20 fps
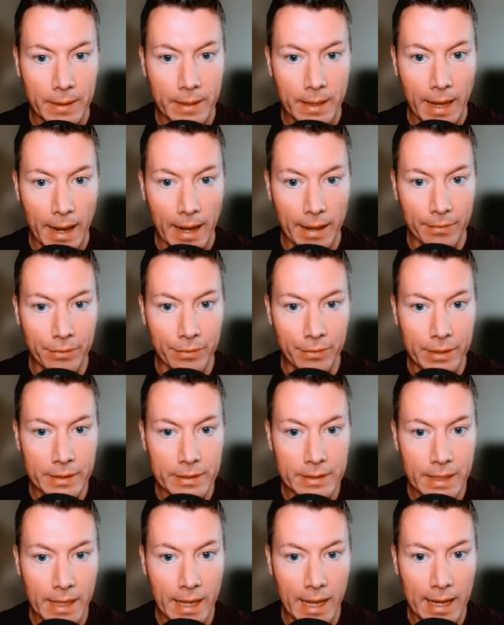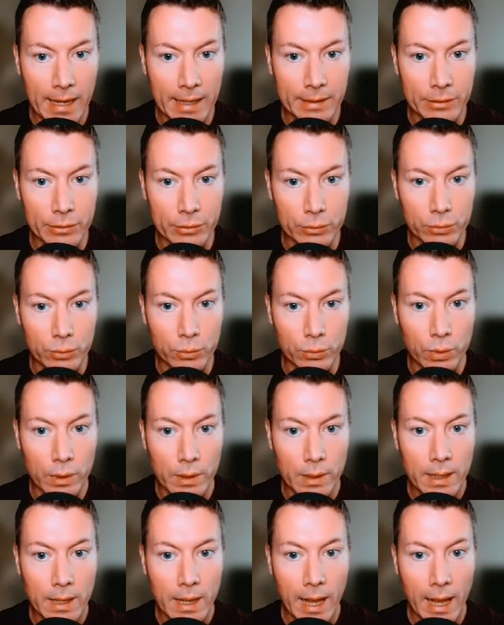And this candle
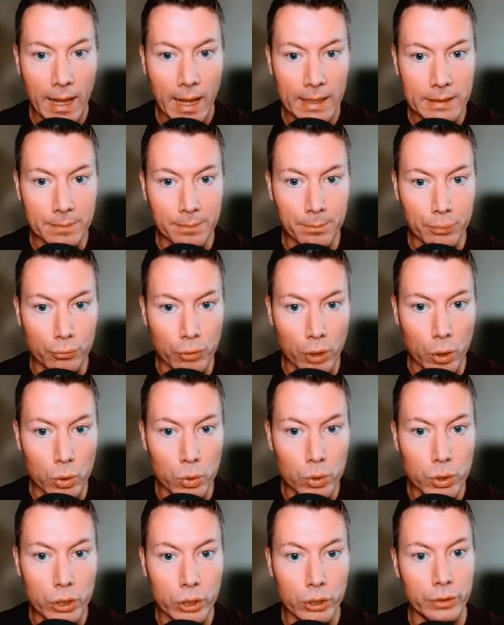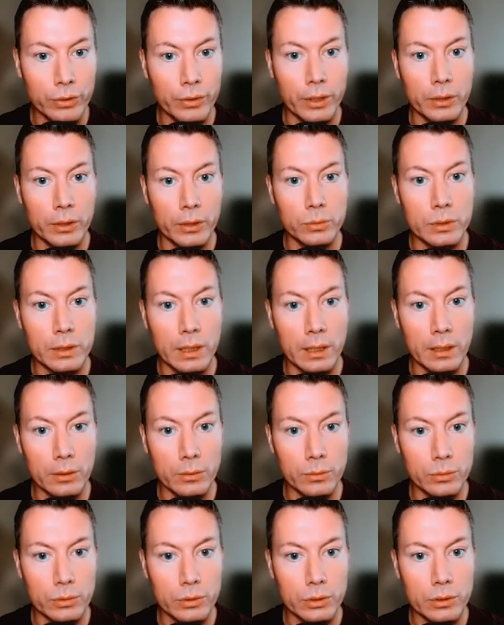has broken those
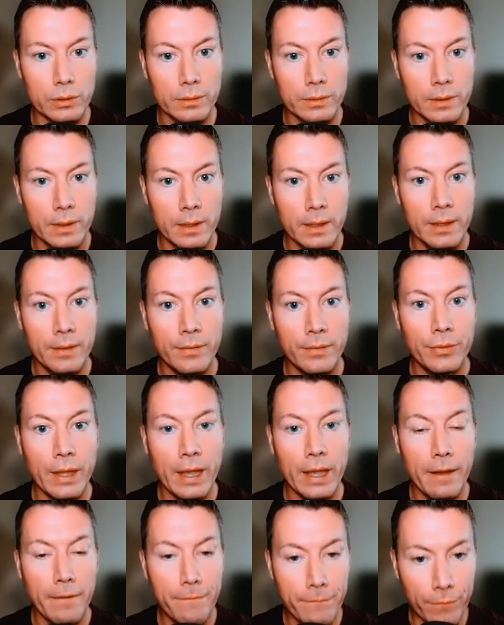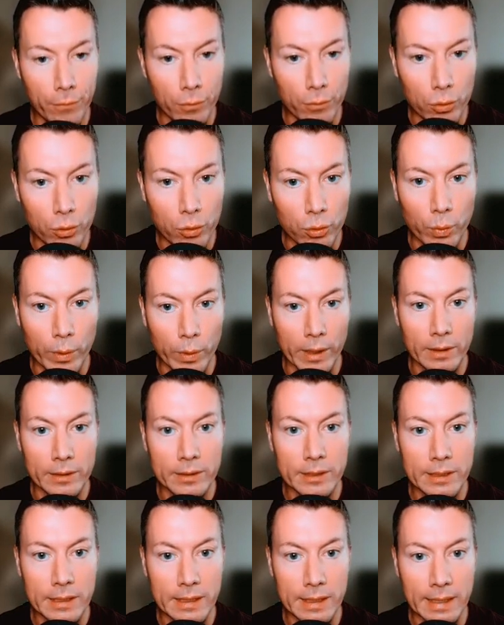lows. Therefore, we are
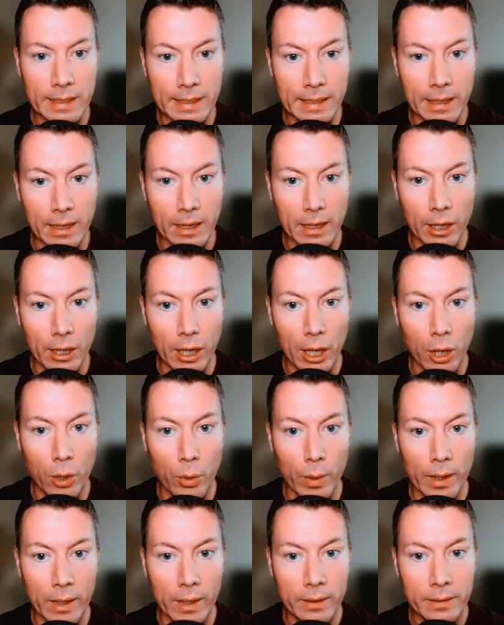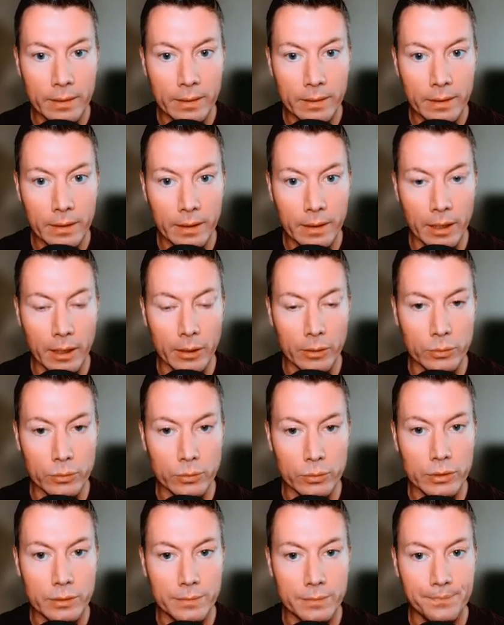seeing lower
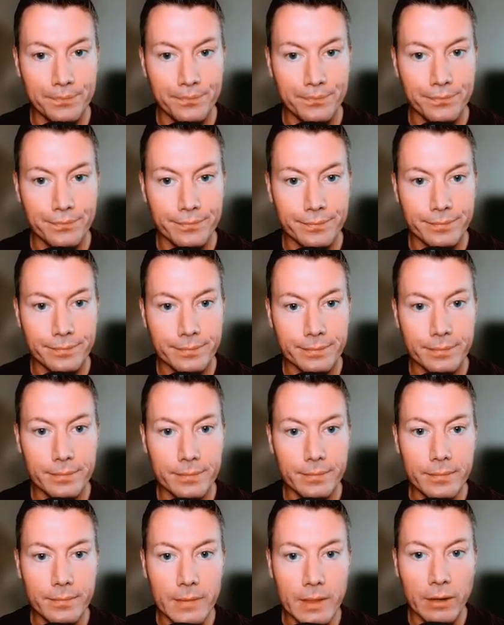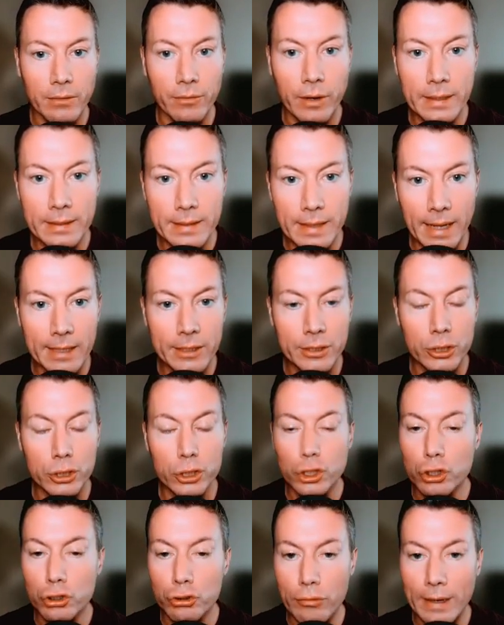lows. All right, that is a
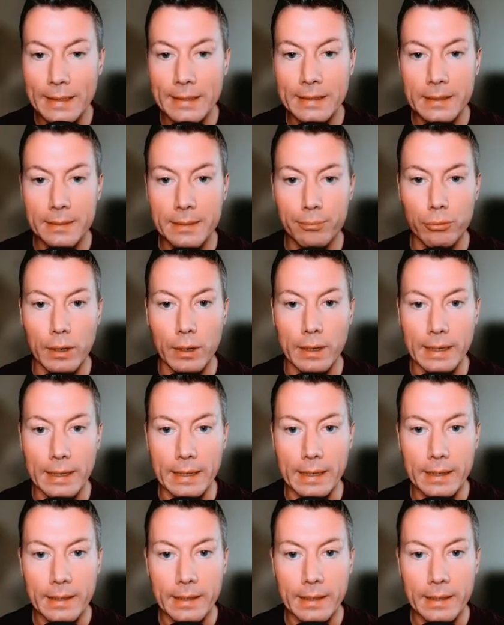trend break.